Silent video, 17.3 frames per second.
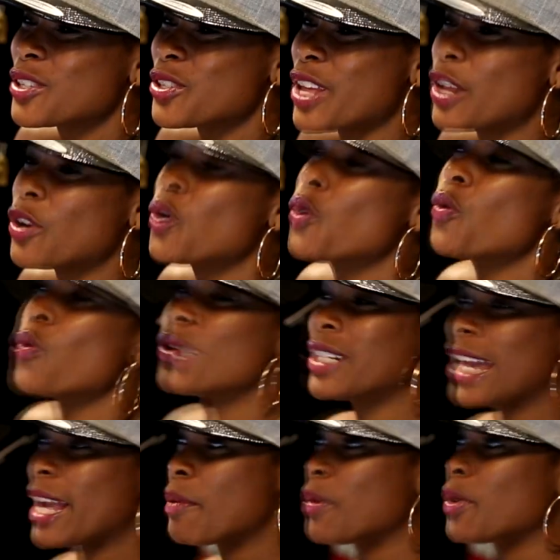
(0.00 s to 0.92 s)
So then, who
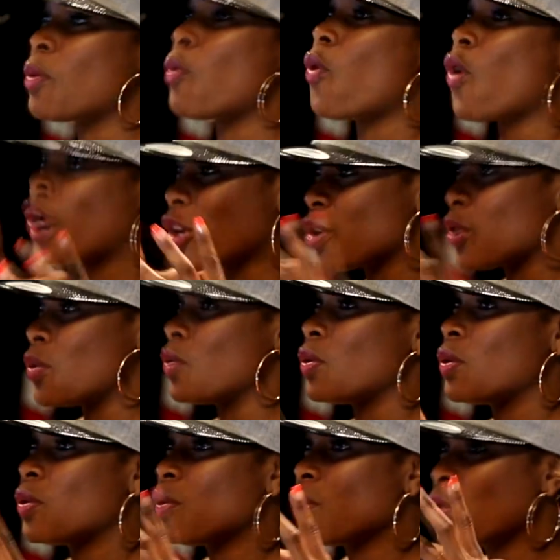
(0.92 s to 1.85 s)
was able to walk
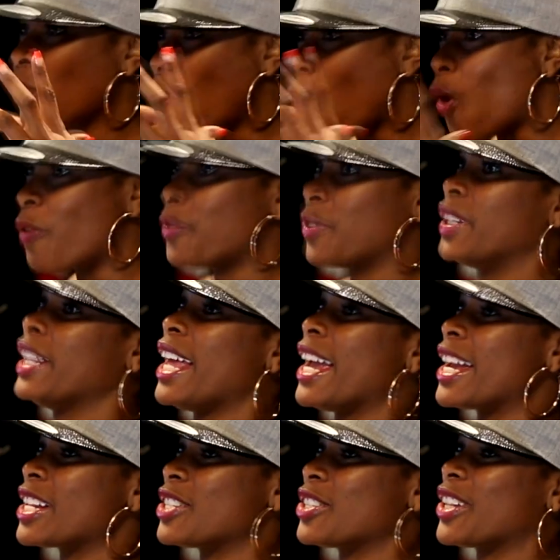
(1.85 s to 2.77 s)
you off the
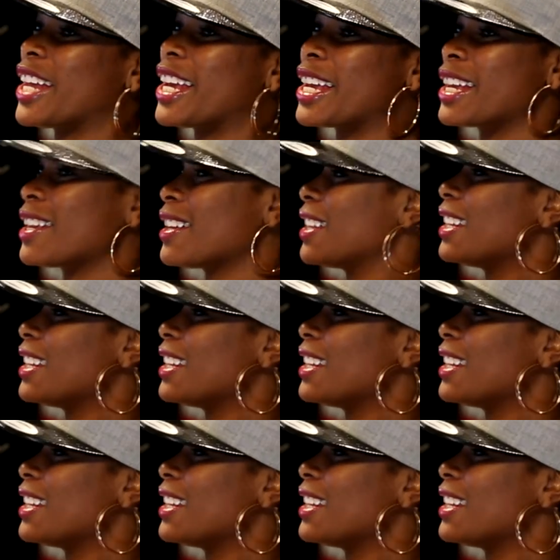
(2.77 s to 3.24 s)
ledge? Like